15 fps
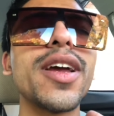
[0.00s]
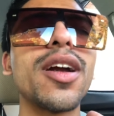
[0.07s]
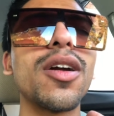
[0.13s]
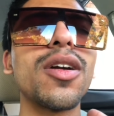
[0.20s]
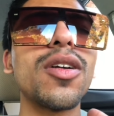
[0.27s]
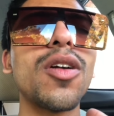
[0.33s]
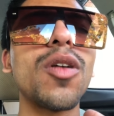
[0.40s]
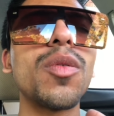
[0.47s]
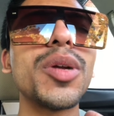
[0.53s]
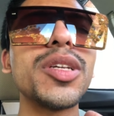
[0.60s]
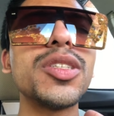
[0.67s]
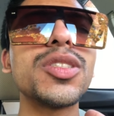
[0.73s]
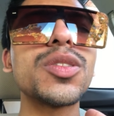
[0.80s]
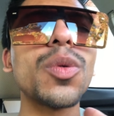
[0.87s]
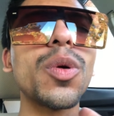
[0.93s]
there
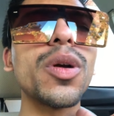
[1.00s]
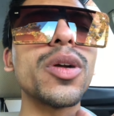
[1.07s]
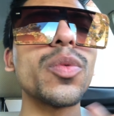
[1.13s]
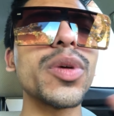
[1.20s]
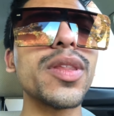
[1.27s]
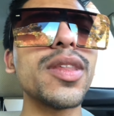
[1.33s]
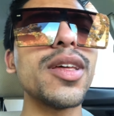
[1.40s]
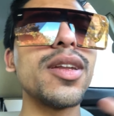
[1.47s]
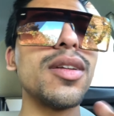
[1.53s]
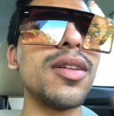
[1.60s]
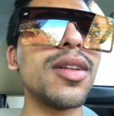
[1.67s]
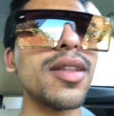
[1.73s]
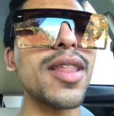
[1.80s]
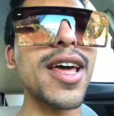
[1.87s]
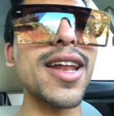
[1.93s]
already stored
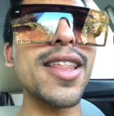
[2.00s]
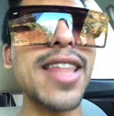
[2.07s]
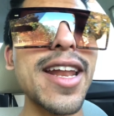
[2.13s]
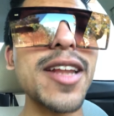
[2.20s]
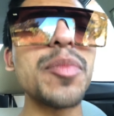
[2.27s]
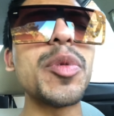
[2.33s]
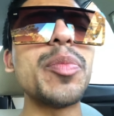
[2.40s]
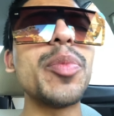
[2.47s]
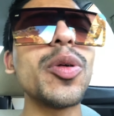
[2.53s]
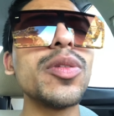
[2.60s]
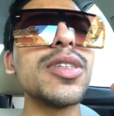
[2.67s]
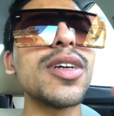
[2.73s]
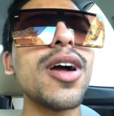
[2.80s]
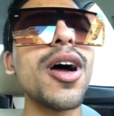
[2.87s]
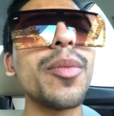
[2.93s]
within that had been
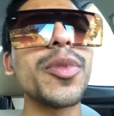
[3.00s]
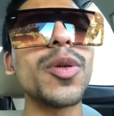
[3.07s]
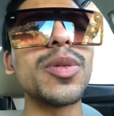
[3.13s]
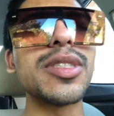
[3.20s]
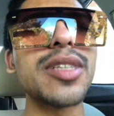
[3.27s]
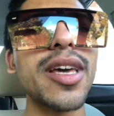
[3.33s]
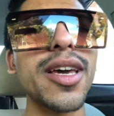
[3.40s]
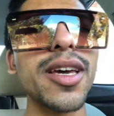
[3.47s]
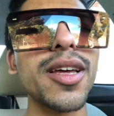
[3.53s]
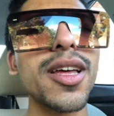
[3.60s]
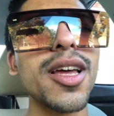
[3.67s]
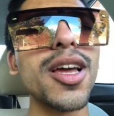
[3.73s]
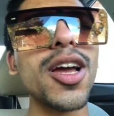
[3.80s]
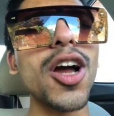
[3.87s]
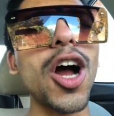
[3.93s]
building up. There was a
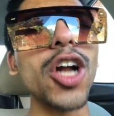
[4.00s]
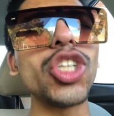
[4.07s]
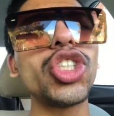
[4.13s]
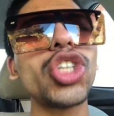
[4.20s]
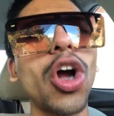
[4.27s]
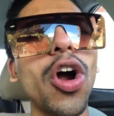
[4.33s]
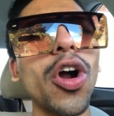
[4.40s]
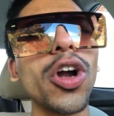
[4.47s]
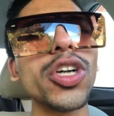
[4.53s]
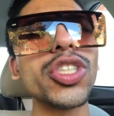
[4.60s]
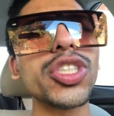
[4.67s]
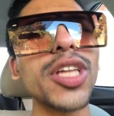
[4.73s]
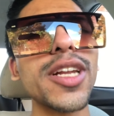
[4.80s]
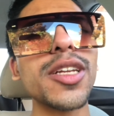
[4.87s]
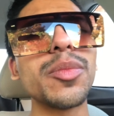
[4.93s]

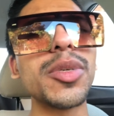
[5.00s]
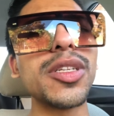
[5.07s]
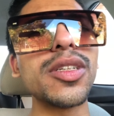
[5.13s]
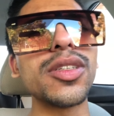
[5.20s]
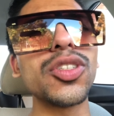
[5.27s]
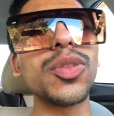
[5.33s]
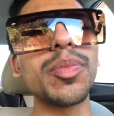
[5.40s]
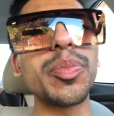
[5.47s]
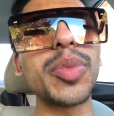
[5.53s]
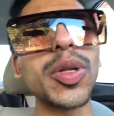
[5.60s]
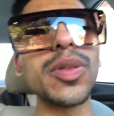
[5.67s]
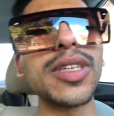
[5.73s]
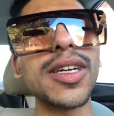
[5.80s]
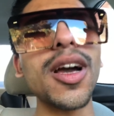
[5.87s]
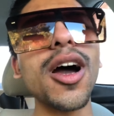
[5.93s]
charge that had been
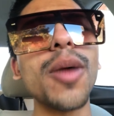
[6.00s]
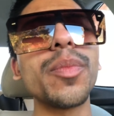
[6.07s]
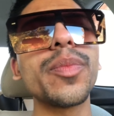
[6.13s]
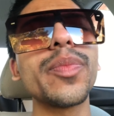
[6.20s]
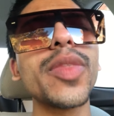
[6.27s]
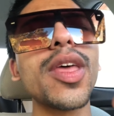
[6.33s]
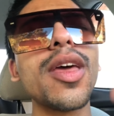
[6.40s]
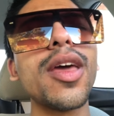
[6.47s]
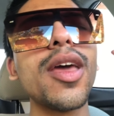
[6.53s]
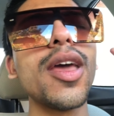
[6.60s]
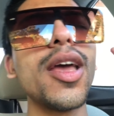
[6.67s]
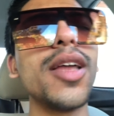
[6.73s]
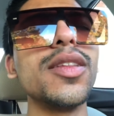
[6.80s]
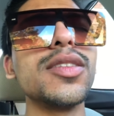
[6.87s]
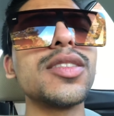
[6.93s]
building up
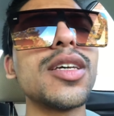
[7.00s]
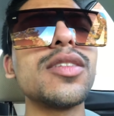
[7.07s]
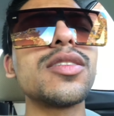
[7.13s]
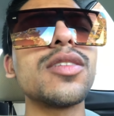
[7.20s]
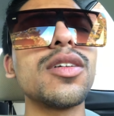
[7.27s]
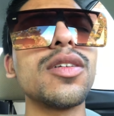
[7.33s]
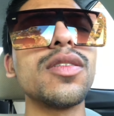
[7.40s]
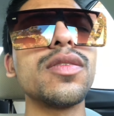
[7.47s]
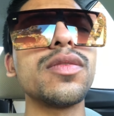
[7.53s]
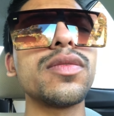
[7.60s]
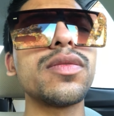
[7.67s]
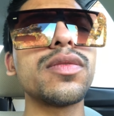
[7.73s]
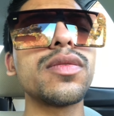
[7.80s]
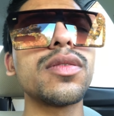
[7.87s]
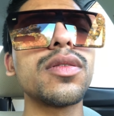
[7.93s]
in the sense
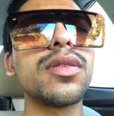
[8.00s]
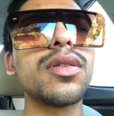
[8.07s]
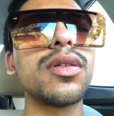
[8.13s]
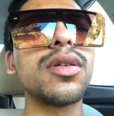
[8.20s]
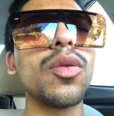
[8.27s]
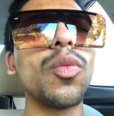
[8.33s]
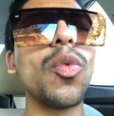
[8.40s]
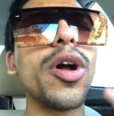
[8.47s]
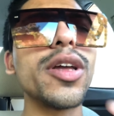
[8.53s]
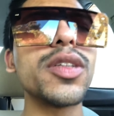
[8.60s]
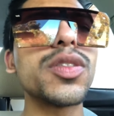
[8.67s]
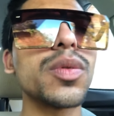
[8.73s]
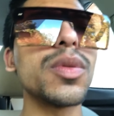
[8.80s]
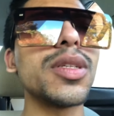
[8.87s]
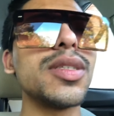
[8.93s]
of wanting
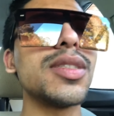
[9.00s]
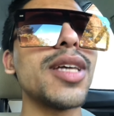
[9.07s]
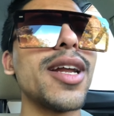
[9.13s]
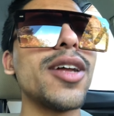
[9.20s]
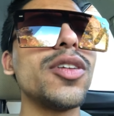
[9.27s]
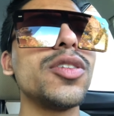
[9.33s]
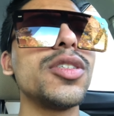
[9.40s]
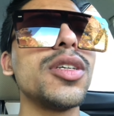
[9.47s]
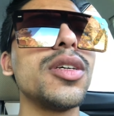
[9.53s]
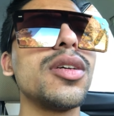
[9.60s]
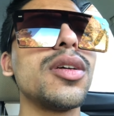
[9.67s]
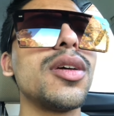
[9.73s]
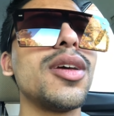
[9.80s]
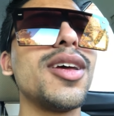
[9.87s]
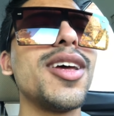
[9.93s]
to release that energy,
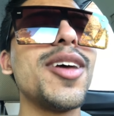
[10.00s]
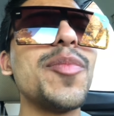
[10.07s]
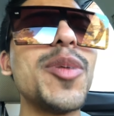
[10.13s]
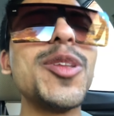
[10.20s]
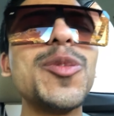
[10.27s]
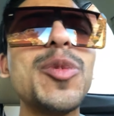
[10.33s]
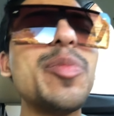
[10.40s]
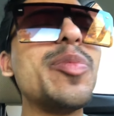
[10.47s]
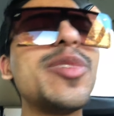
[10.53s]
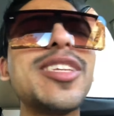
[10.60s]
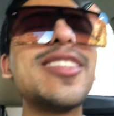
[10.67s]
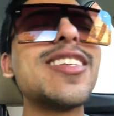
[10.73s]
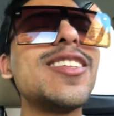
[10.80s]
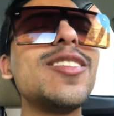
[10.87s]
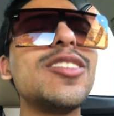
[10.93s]
but you would
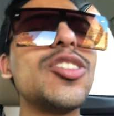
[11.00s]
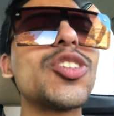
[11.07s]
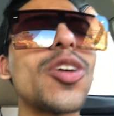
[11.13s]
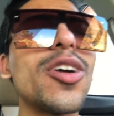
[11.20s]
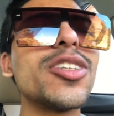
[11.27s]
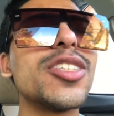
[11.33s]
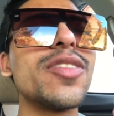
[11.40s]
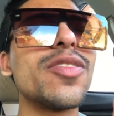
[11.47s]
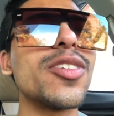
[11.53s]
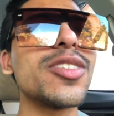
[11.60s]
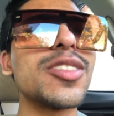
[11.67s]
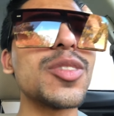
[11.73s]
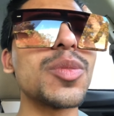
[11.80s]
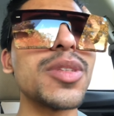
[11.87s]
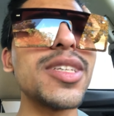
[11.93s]
continue to charge it
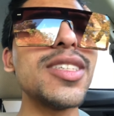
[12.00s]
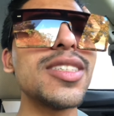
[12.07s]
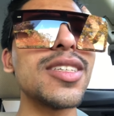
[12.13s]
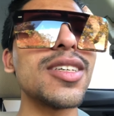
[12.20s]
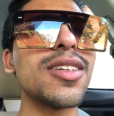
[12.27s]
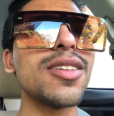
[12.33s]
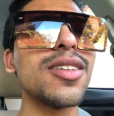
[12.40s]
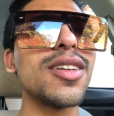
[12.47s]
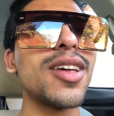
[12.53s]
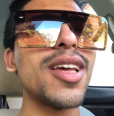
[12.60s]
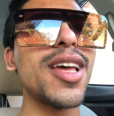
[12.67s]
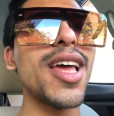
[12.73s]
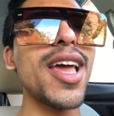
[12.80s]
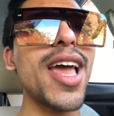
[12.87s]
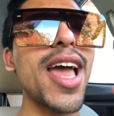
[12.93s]
versus releasing it.
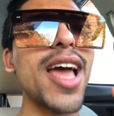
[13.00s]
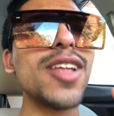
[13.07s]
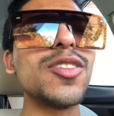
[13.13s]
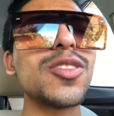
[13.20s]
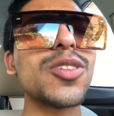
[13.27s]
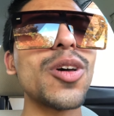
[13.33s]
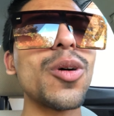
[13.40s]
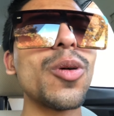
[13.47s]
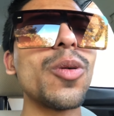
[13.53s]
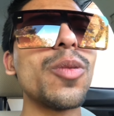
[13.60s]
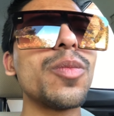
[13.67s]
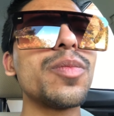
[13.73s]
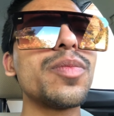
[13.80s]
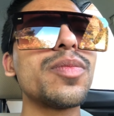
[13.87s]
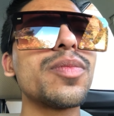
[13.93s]
And so